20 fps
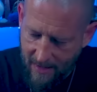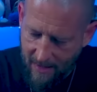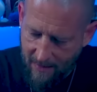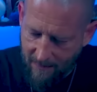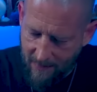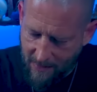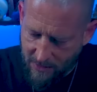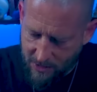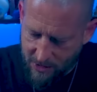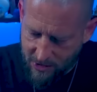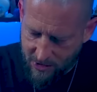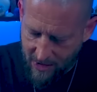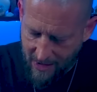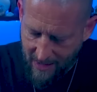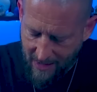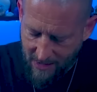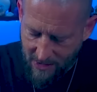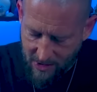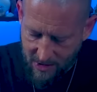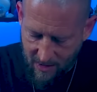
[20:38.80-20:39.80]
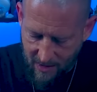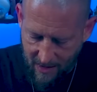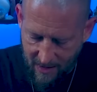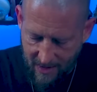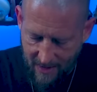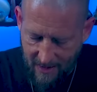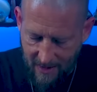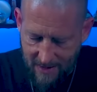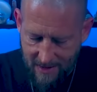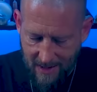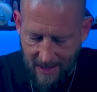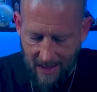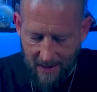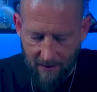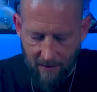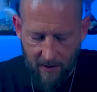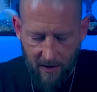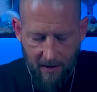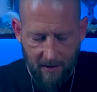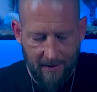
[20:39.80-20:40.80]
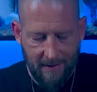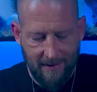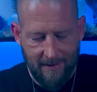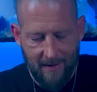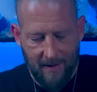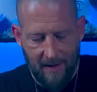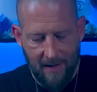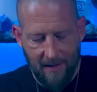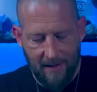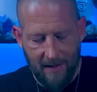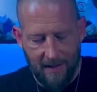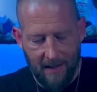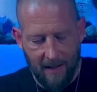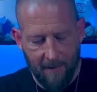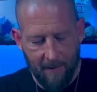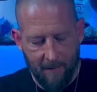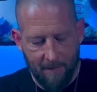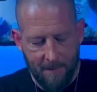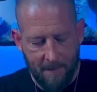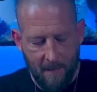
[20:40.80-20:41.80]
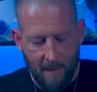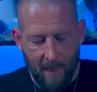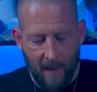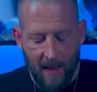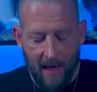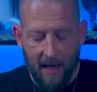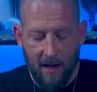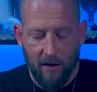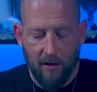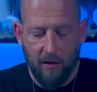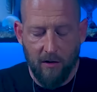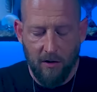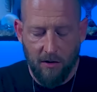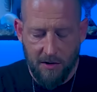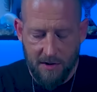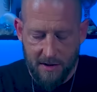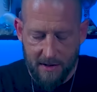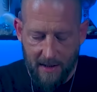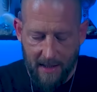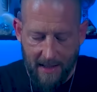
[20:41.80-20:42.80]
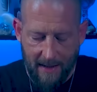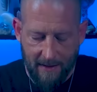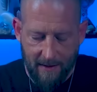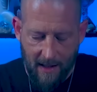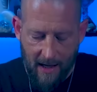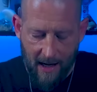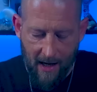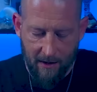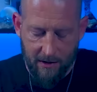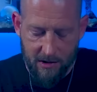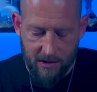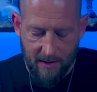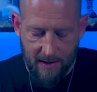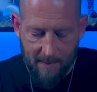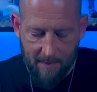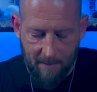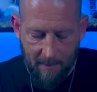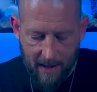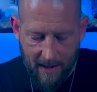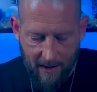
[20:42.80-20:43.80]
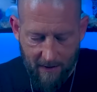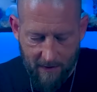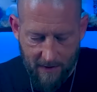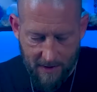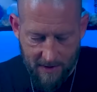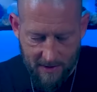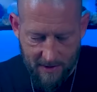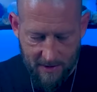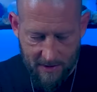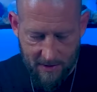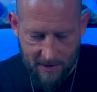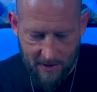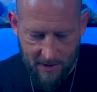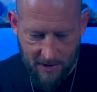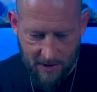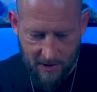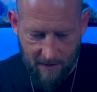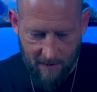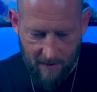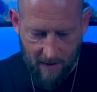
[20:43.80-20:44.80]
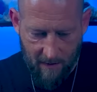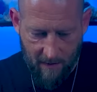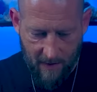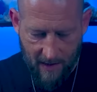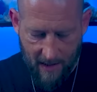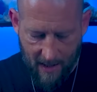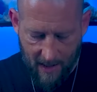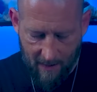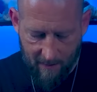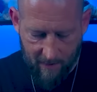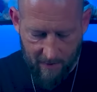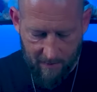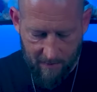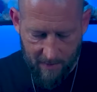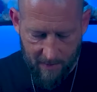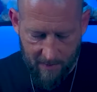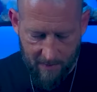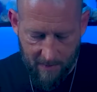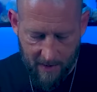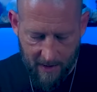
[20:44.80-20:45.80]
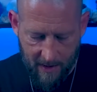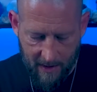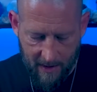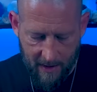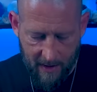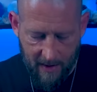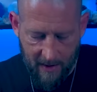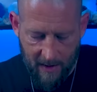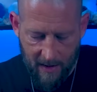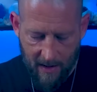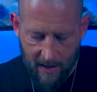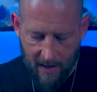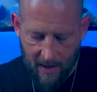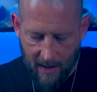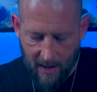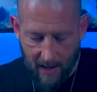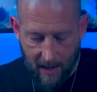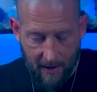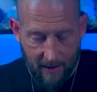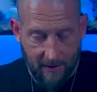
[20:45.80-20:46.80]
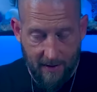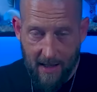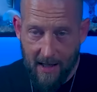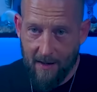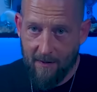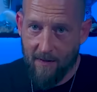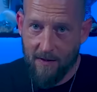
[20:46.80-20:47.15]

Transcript: that's changed things, and they're intending, it looks like, to actually make this decision that they haven't been making and take